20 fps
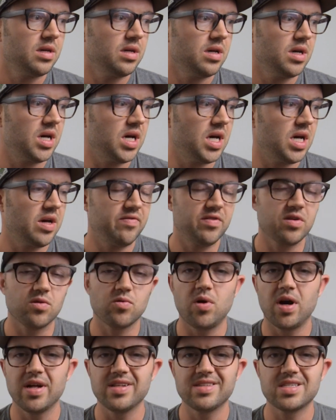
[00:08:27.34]
If you're
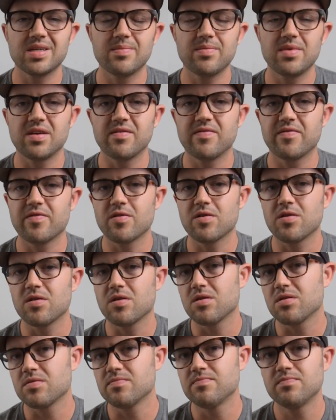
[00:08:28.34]
wanting something
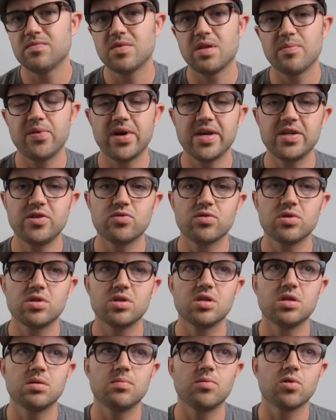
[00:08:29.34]
for the
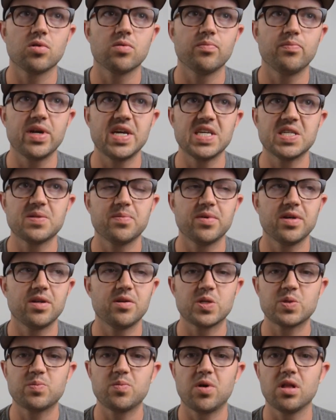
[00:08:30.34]
bedroom or basement or
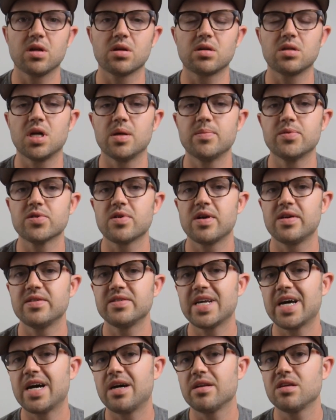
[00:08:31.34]
smaller clubs around
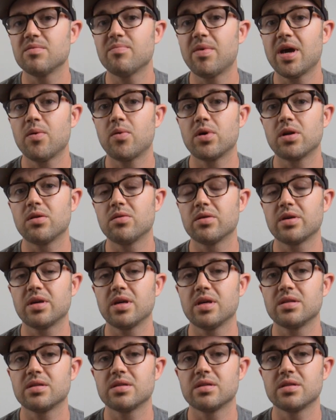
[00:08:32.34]
town, you might want to look
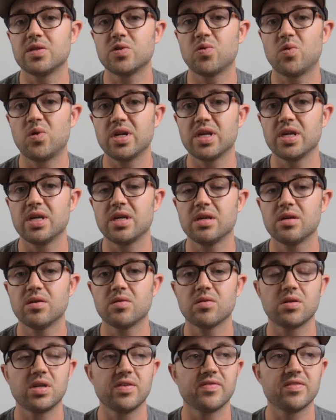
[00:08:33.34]
into the 20
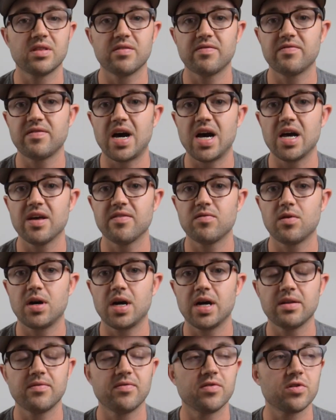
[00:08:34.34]
or even the 5
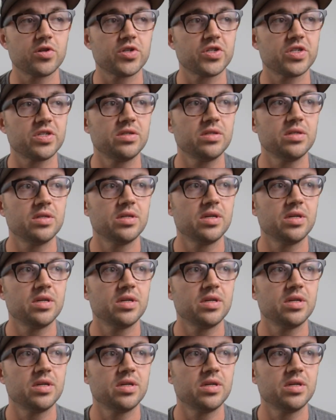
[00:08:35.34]
watt version.